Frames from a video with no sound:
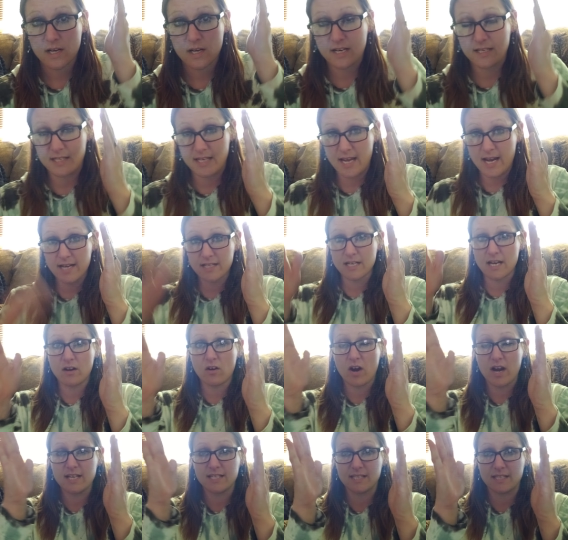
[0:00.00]
because the
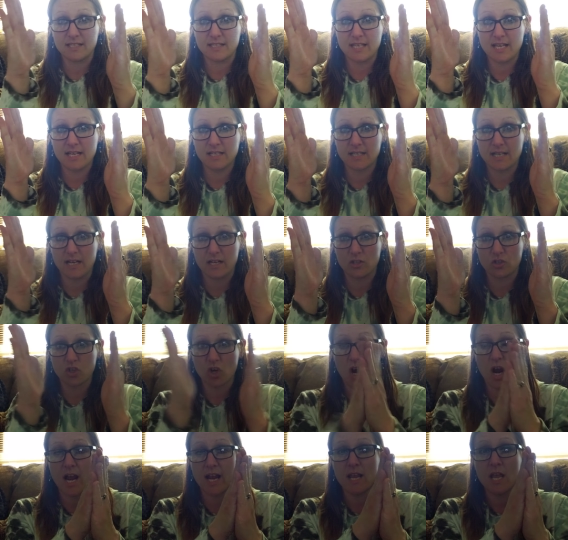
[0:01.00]
Antichrist is then going to
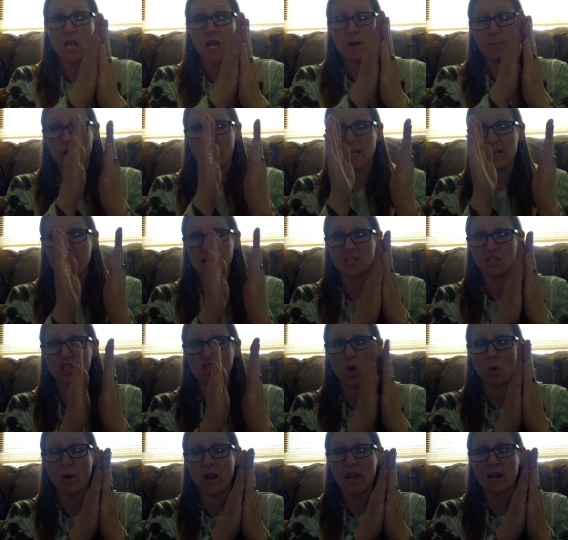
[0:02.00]
try, but he gets
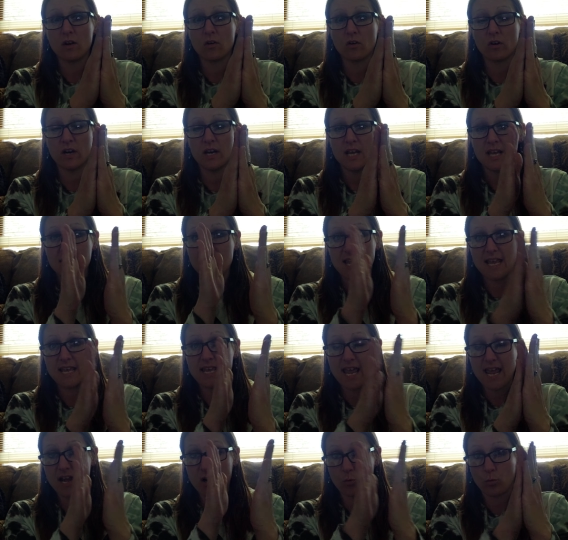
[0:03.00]
so angry he
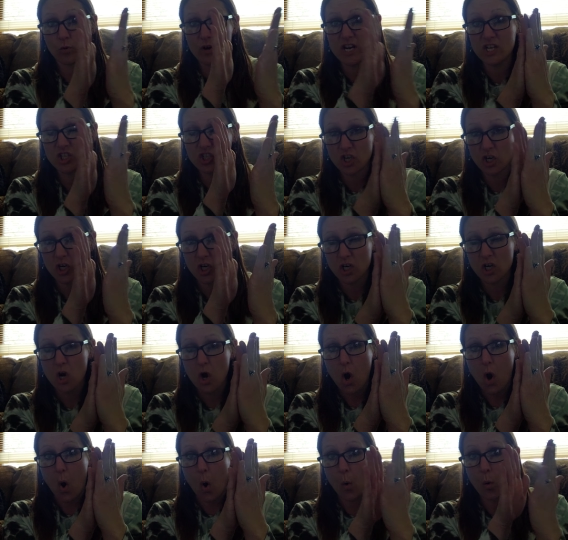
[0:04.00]
can't reach her
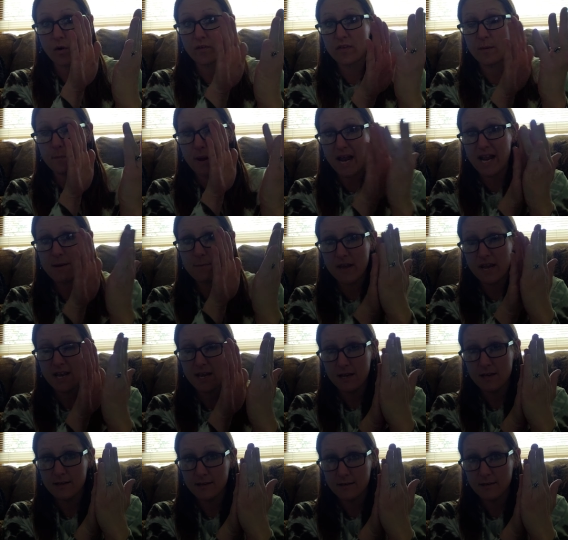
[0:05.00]
or the baby.
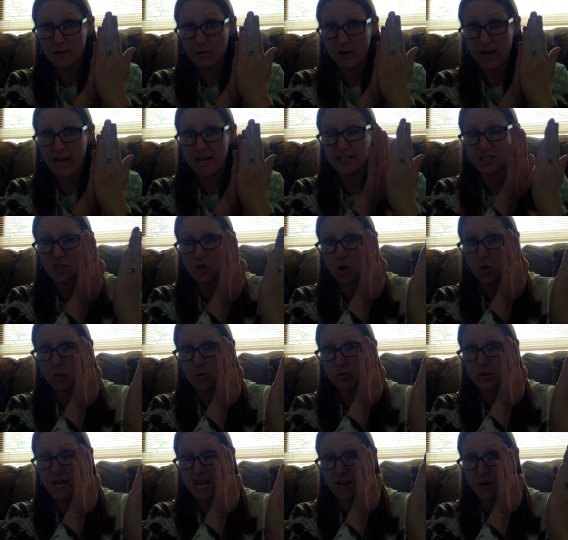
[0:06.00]
Okay,
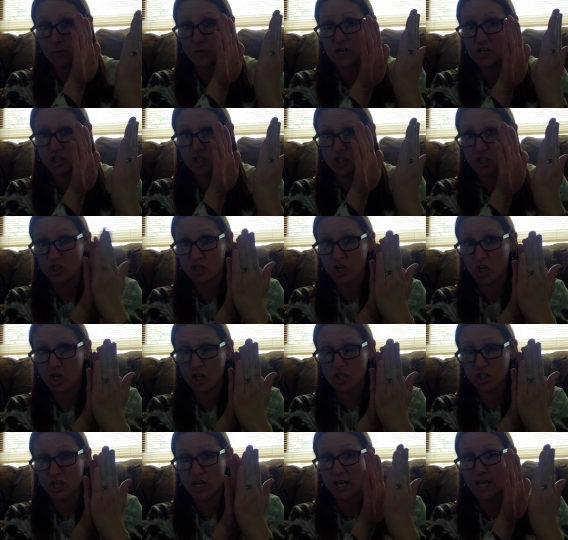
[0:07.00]
so can't reach the
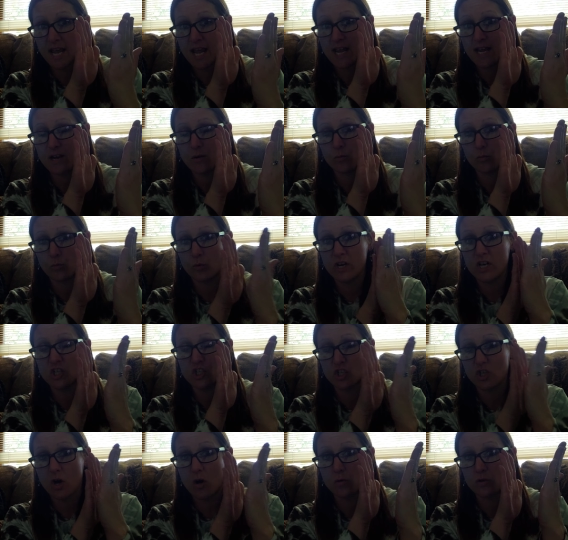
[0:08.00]
church and can't
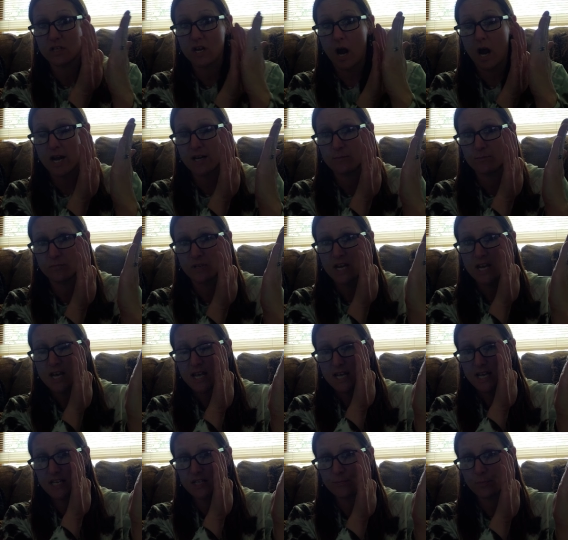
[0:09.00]
reach those God
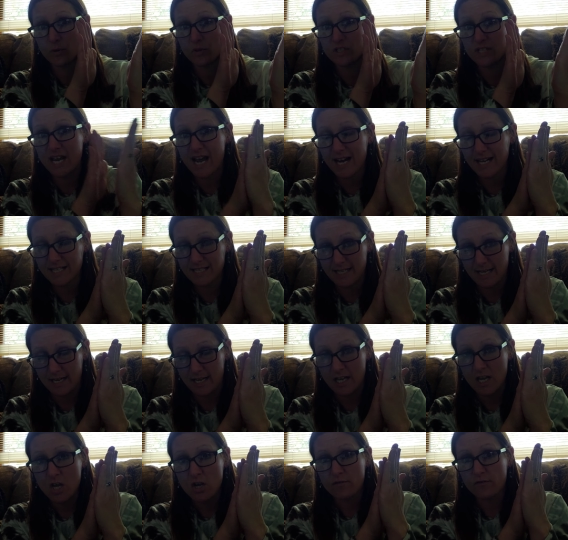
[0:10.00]
is
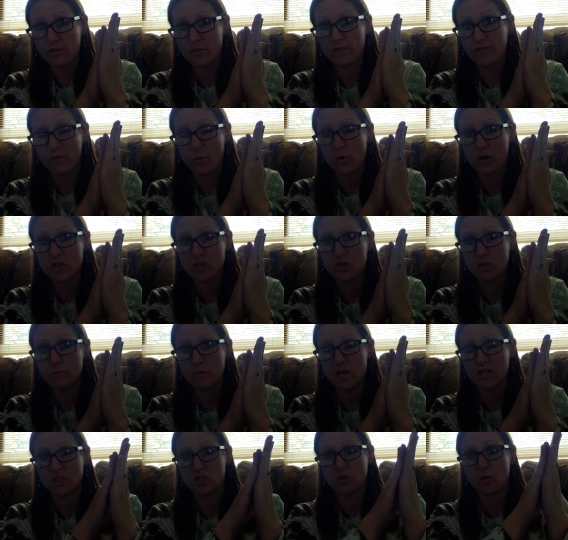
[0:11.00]
protecting for the 42
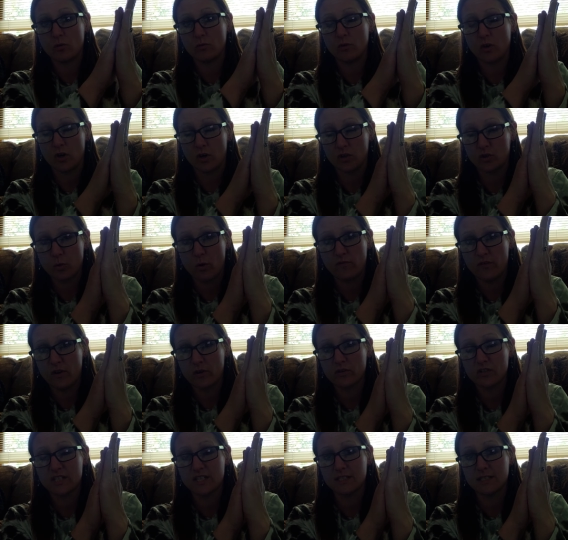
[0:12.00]
months, so or
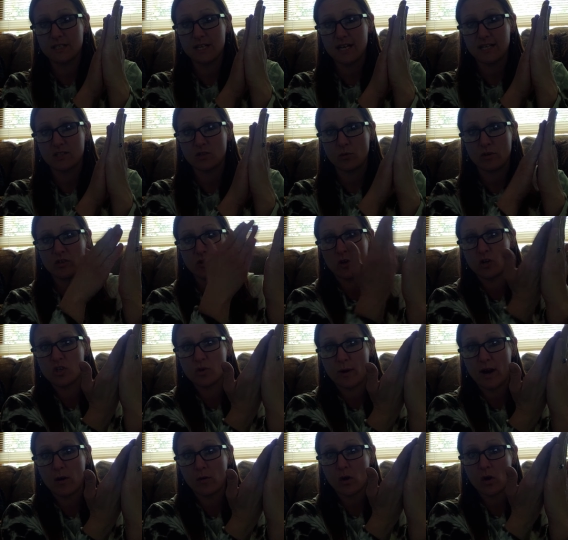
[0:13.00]
1260 days. So he turns
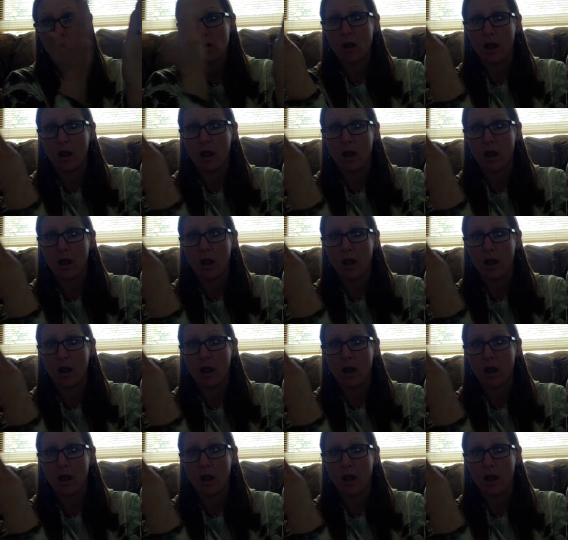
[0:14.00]
around